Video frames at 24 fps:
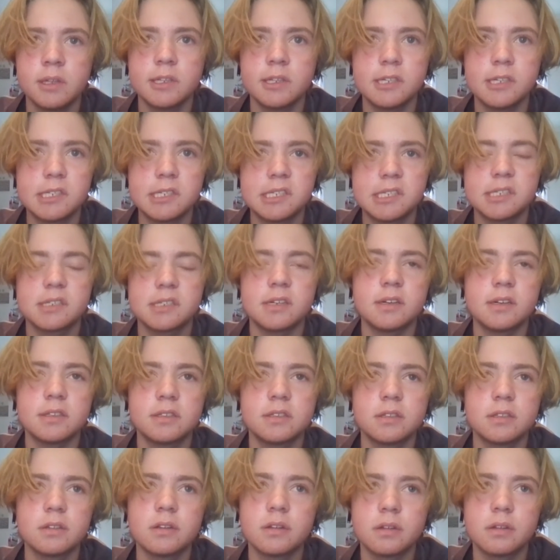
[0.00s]
start
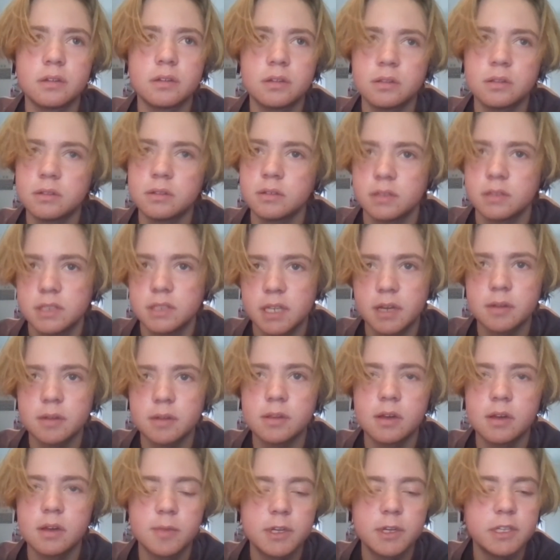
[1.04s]
to take
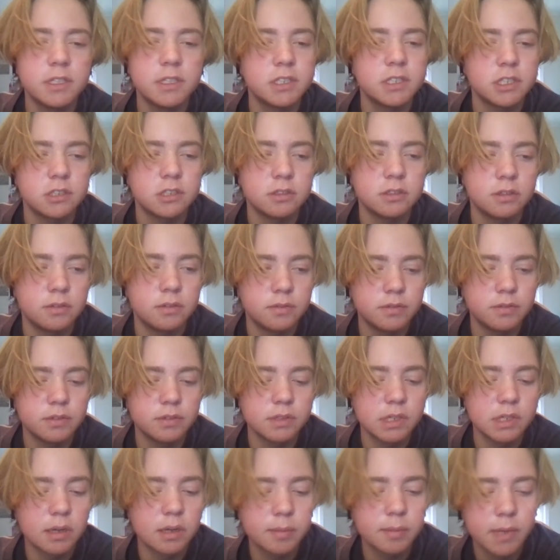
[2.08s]
like my insulin for
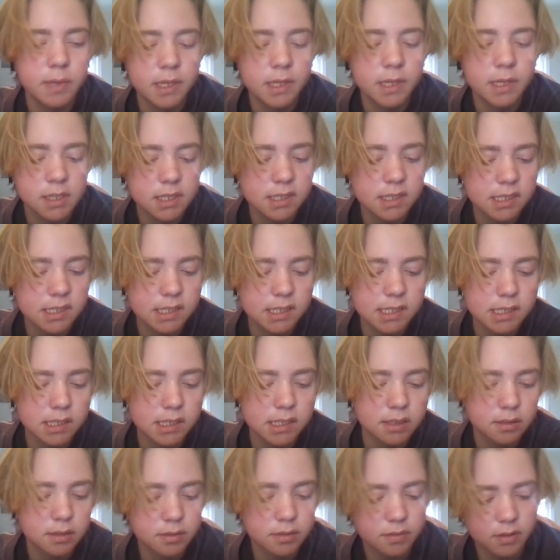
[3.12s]
diabetes and
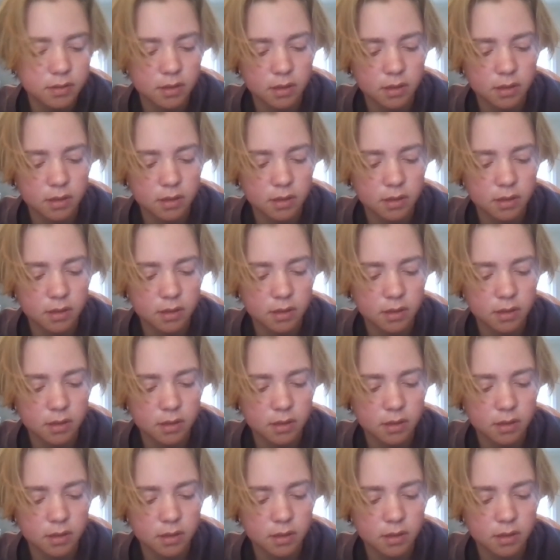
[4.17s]
stuff.